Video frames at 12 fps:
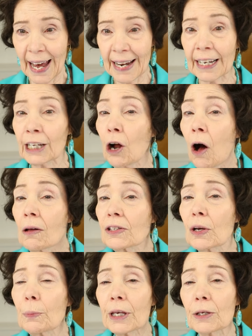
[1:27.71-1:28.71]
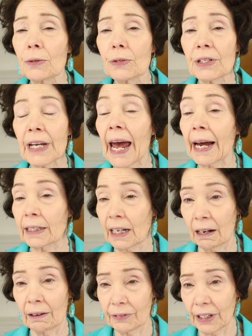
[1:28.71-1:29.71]
And it can also be used to add
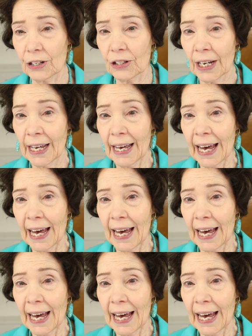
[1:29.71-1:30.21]
coverage.